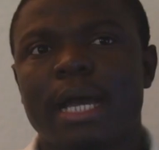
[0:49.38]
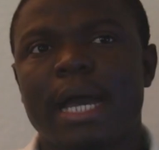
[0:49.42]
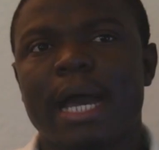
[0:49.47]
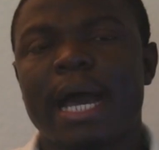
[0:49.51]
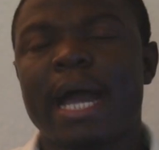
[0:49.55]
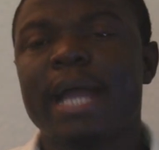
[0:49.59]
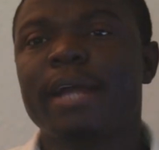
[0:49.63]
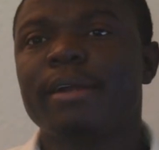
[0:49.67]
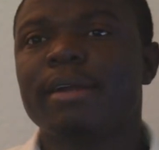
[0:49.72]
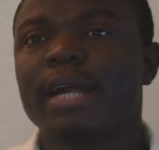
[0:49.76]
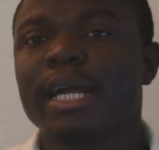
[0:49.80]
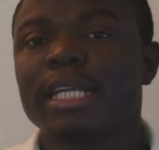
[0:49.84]

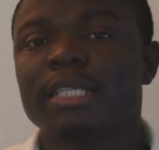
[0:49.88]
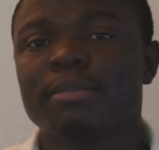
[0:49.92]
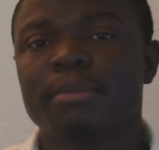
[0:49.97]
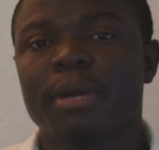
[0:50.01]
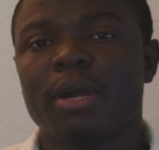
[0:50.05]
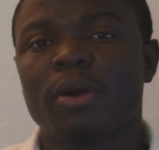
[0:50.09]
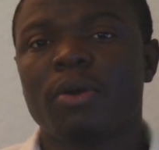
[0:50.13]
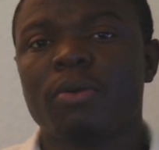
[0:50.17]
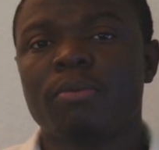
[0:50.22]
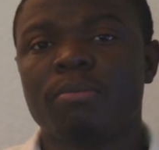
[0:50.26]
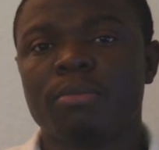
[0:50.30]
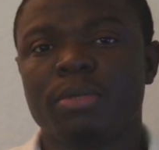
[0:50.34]
I write
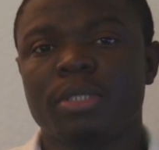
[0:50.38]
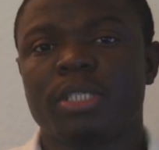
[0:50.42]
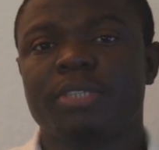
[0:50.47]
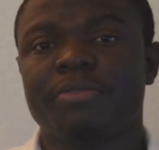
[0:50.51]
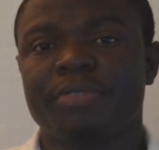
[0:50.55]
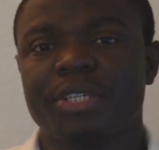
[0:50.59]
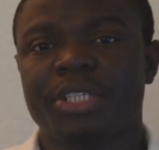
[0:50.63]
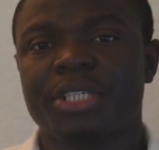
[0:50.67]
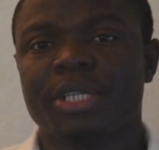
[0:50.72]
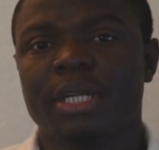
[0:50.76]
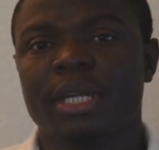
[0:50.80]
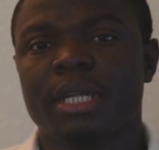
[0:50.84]
my own
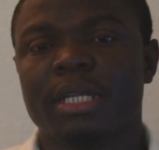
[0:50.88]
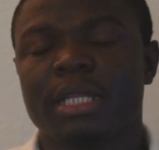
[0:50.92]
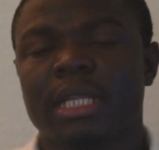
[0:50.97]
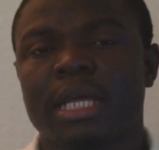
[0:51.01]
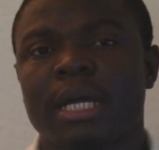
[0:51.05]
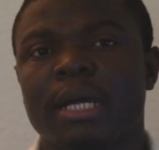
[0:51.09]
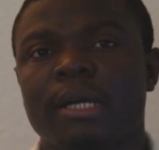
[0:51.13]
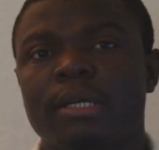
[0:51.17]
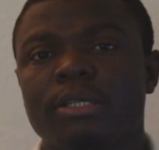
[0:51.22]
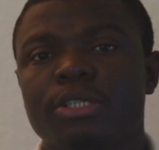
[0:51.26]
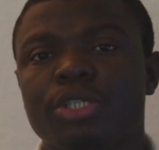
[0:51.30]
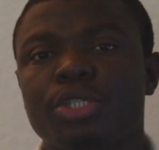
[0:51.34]
motivation
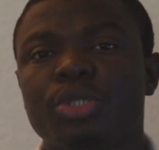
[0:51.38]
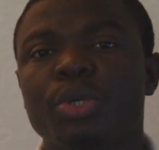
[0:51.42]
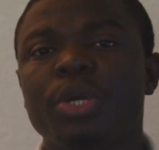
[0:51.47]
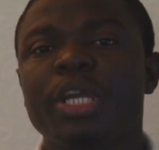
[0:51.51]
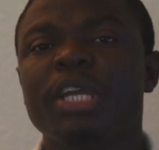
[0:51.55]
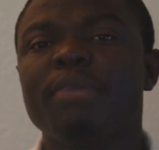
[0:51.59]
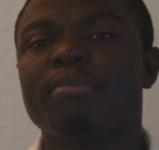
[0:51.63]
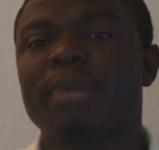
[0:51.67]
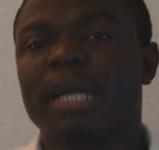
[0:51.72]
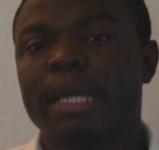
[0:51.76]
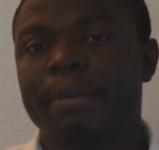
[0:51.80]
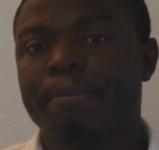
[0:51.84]
letter
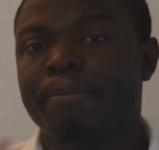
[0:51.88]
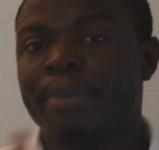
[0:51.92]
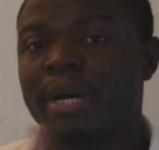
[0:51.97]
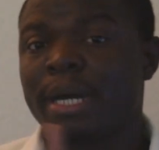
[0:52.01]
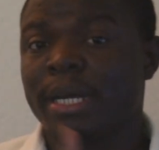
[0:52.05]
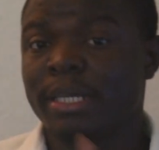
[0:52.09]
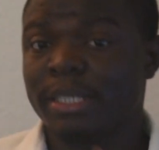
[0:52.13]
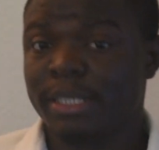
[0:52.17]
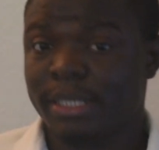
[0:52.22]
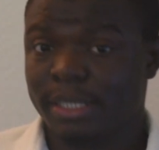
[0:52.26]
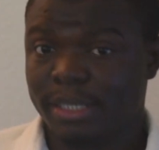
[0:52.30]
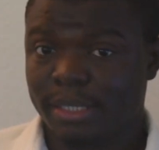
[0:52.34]
showing my
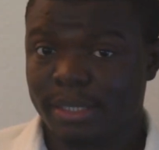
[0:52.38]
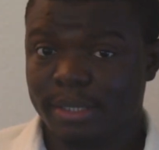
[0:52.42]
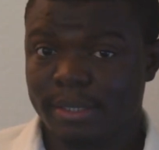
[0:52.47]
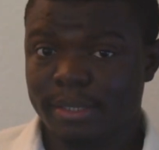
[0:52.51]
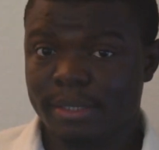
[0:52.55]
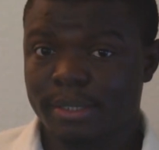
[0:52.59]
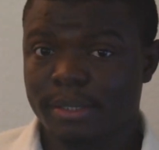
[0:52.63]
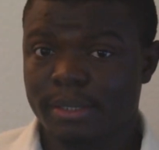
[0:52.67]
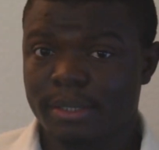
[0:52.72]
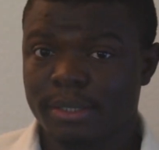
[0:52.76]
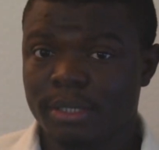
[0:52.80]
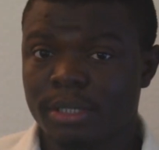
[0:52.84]
past,
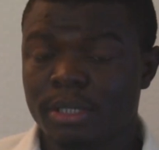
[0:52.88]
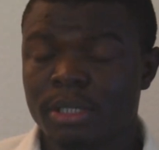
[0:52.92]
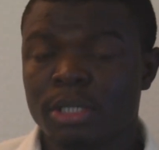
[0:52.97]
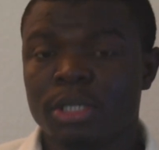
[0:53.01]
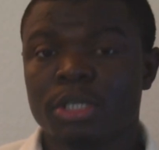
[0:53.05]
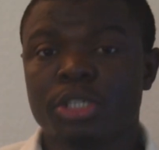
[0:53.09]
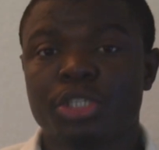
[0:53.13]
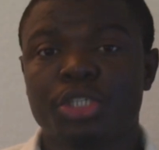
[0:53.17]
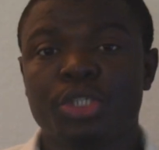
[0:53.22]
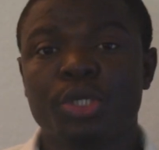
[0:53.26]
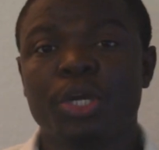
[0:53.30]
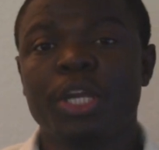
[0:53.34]

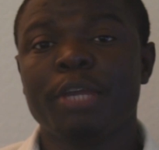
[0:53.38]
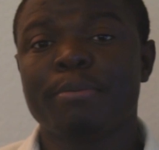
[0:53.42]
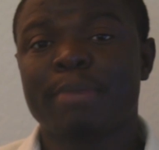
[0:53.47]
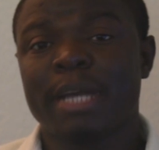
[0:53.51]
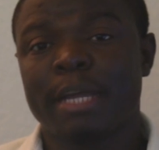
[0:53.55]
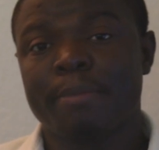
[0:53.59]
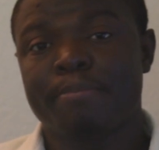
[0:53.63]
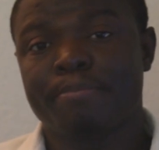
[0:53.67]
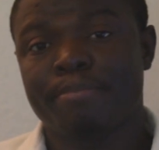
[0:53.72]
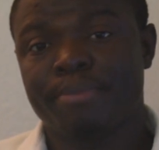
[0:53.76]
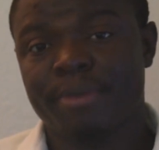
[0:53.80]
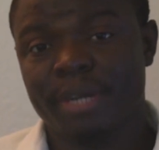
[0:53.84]
showing
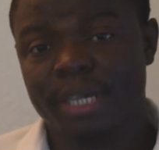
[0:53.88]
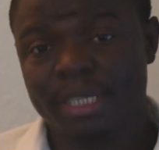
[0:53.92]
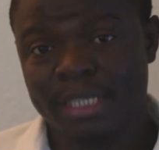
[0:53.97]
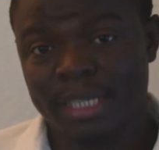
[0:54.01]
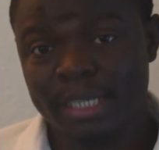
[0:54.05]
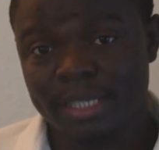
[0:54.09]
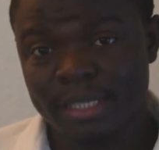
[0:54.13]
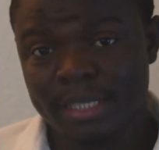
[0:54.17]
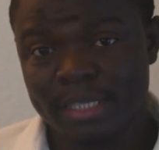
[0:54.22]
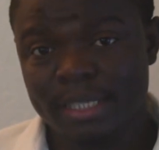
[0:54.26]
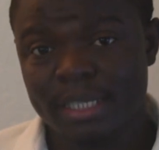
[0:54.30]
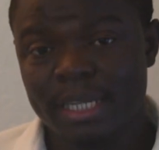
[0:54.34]
my
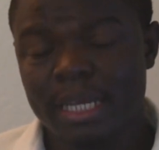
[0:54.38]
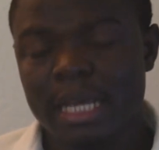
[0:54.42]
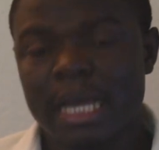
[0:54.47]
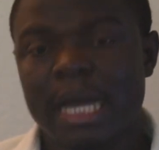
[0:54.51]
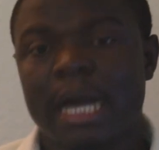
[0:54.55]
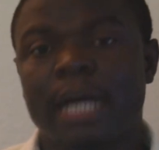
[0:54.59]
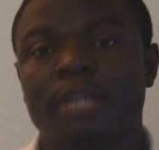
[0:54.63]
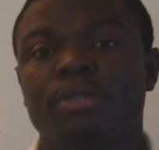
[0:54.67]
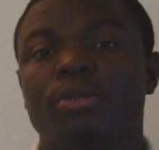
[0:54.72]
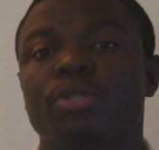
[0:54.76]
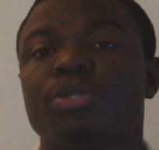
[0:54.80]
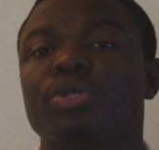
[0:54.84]
present,
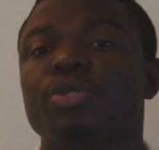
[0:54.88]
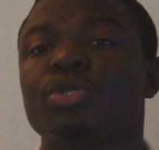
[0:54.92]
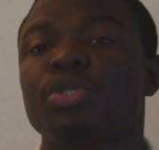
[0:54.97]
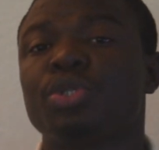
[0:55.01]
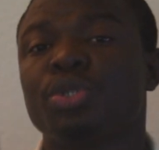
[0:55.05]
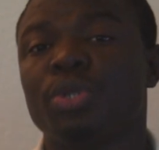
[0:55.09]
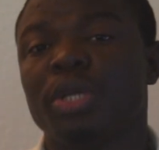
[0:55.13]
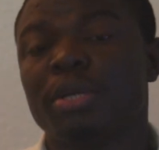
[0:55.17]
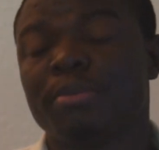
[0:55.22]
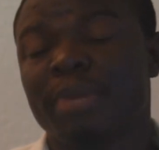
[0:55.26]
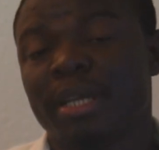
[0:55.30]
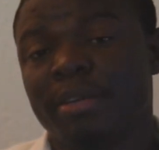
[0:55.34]
and also
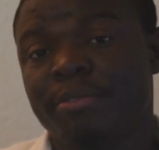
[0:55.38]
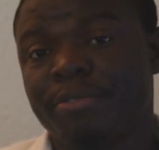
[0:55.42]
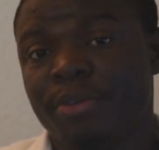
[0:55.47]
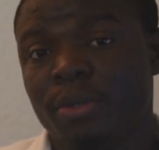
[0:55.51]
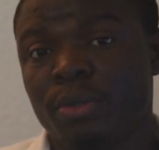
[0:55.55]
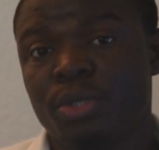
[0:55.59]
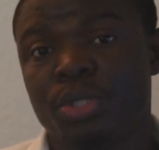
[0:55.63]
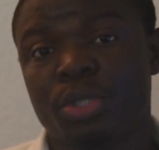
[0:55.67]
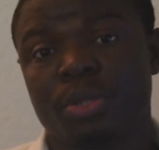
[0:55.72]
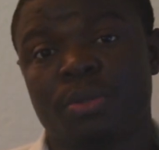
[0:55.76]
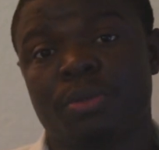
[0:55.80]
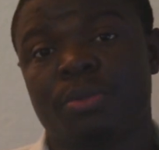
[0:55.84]
showing my
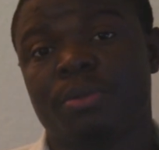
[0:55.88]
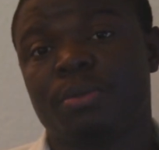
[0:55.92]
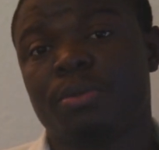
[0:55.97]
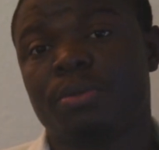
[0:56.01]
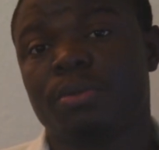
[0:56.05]
future.